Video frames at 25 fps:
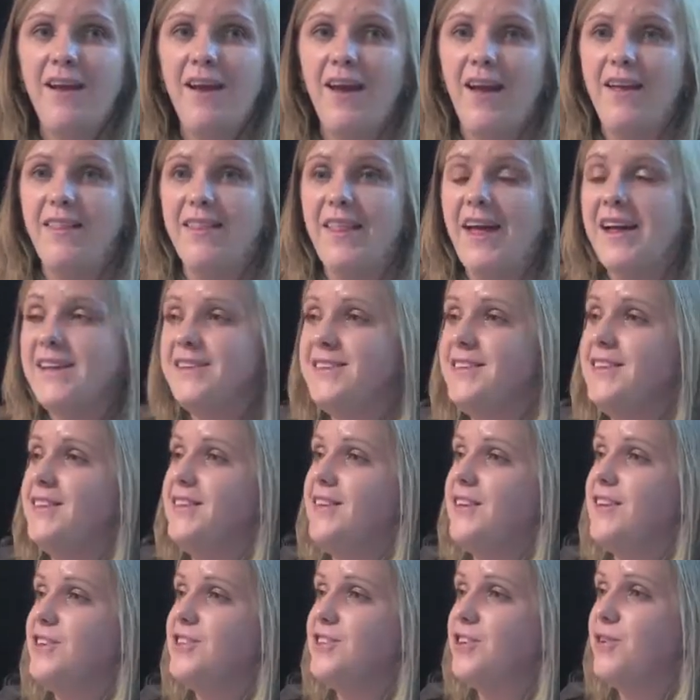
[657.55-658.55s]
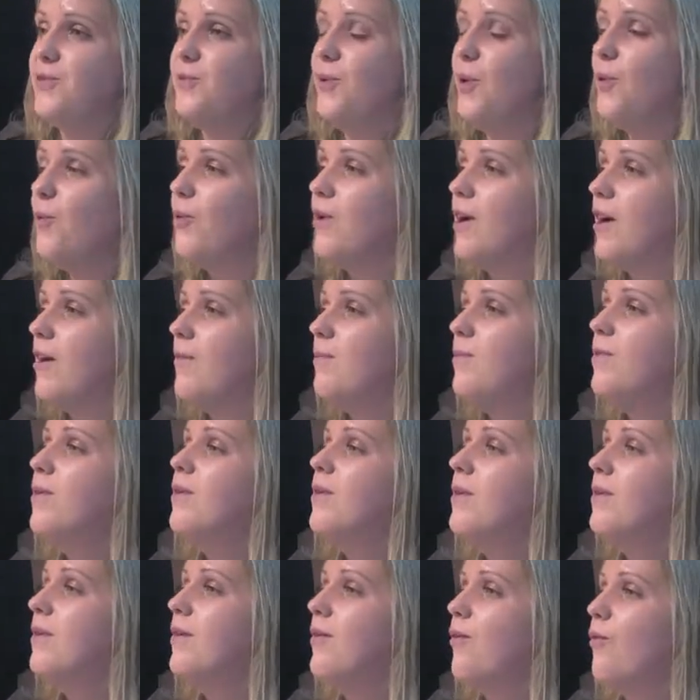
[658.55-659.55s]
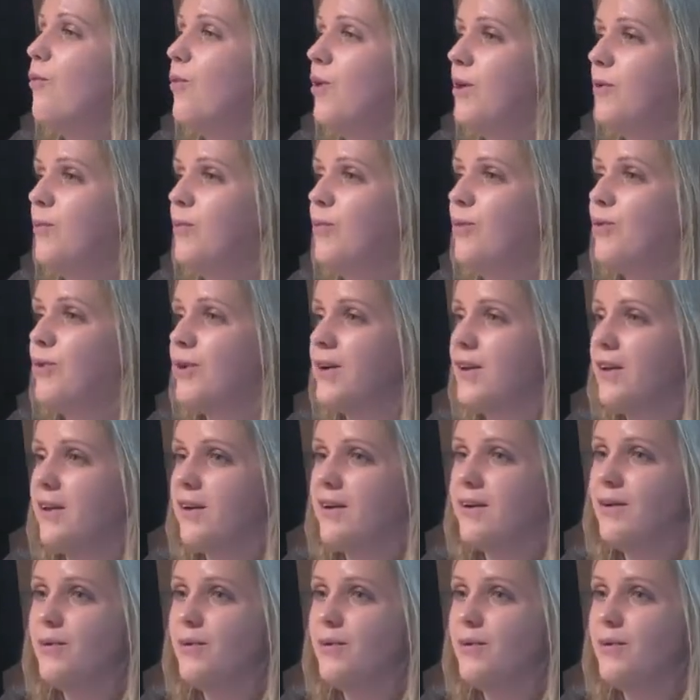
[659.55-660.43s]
and that teenager woke up one morning,